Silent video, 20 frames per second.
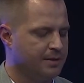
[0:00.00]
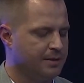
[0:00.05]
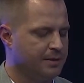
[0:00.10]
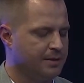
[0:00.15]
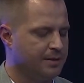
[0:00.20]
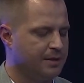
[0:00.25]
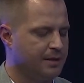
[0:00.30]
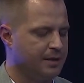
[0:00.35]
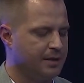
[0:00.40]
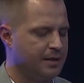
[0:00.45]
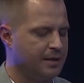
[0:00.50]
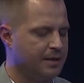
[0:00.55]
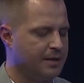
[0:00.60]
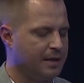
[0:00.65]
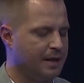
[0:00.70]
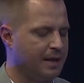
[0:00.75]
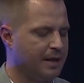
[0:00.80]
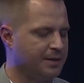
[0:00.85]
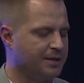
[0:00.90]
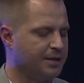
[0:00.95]

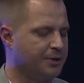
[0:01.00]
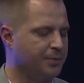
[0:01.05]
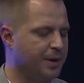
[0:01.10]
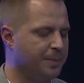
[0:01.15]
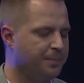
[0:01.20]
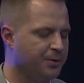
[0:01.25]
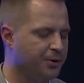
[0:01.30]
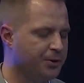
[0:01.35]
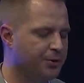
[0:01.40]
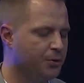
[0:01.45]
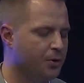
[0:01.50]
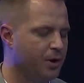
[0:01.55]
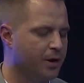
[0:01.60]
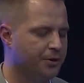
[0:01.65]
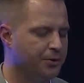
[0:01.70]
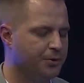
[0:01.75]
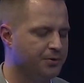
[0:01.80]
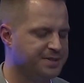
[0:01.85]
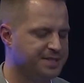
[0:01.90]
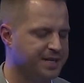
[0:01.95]
the gripper you are
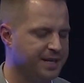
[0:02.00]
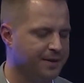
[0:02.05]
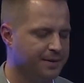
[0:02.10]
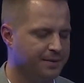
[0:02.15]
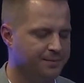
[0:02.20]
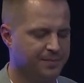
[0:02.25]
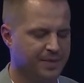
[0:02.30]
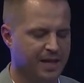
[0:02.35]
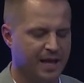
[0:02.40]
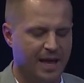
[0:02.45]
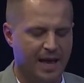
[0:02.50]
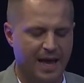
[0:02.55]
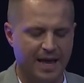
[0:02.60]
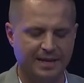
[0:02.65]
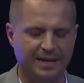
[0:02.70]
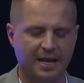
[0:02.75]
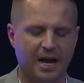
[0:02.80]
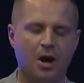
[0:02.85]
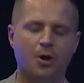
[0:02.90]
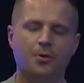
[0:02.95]
using, and
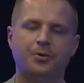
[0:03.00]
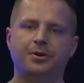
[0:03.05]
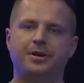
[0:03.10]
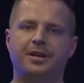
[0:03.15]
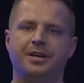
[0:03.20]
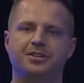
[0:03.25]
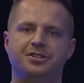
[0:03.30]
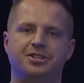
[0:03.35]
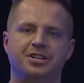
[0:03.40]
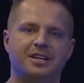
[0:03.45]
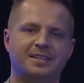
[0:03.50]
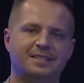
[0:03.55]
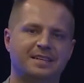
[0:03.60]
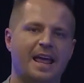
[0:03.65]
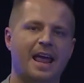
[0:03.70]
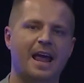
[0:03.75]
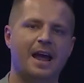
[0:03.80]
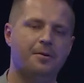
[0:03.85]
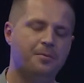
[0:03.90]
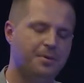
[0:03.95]
now you can just
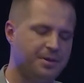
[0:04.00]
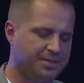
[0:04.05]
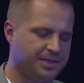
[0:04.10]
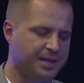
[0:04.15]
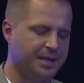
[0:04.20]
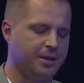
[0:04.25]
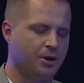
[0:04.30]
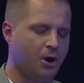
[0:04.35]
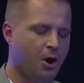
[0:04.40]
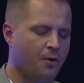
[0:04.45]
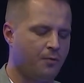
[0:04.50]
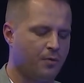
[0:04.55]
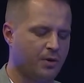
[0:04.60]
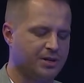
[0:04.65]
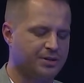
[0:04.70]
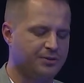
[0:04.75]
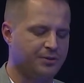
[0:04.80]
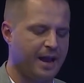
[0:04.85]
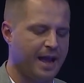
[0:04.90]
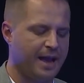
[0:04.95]
everything over
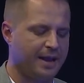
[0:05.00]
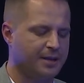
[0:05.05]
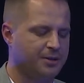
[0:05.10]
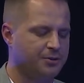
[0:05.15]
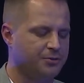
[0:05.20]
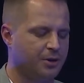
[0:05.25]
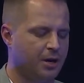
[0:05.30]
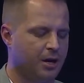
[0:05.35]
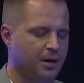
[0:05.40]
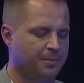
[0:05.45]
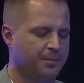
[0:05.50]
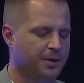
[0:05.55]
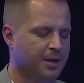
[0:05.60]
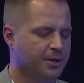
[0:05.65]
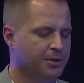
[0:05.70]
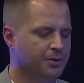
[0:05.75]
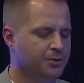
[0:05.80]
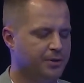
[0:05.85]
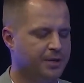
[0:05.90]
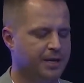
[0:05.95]
drag and drop.
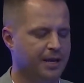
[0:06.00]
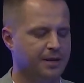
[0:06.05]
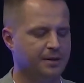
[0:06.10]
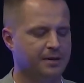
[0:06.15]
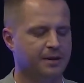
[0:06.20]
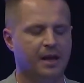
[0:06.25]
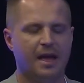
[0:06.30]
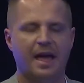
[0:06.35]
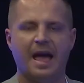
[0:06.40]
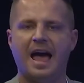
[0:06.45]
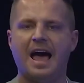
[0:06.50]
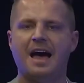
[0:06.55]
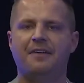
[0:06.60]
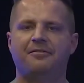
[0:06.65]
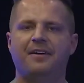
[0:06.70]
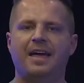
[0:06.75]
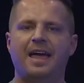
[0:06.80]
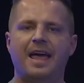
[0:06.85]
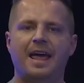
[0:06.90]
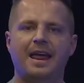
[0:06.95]
You can have
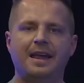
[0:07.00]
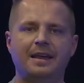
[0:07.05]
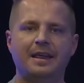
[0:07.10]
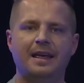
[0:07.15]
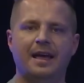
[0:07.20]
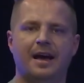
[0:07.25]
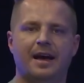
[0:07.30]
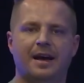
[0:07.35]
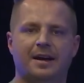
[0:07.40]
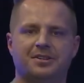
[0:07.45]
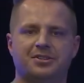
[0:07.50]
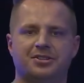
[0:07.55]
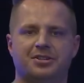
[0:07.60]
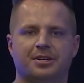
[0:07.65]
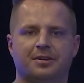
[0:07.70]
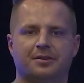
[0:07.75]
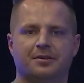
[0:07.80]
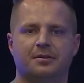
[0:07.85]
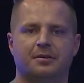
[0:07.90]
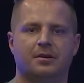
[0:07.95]
any
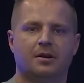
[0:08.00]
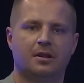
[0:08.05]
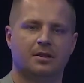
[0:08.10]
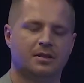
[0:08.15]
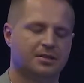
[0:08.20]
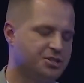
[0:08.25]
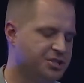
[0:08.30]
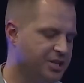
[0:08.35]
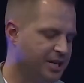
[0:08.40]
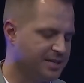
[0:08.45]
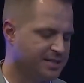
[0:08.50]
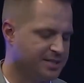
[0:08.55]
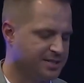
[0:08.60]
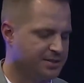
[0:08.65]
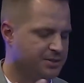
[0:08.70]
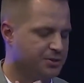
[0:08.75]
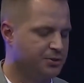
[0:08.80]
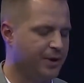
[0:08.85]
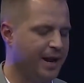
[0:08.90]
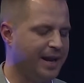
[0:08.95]
action,
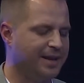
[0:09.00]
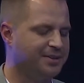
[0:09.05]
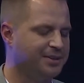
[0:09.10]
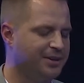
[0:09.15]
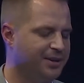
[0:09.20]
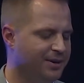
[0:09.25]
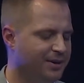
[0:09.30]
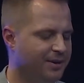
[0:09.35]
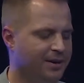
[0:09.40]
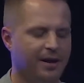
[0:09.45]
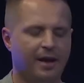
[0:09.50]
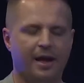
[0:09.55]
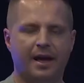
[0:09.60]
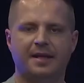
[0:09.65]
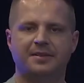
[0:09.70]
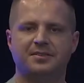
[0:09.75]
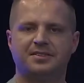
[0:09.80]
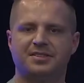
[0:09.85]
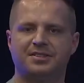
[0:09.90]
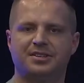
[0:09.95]
just drag there
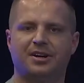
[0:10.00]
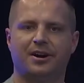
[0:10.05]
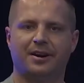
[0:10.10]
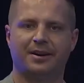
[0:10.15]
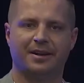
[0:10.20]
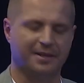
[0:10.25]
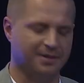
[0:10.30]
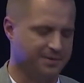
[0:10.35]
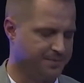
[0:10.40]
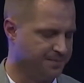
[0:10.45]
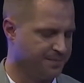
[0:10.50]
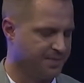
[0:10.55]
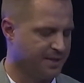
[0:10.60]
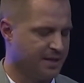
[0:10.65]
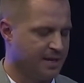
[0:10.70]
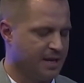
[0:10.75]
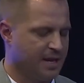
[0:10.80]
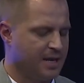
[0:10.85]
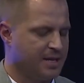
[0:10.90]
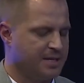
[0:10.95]
and start it.
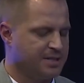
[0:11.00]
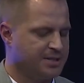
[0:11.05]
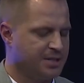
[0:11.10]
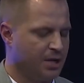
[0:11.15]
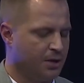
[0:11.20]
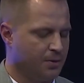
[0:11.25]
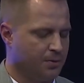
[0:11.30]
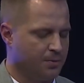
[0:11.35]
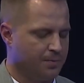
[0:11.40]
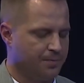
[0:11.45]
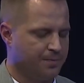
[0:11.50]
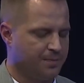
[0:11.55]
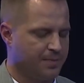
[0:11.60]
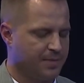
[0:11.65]
So,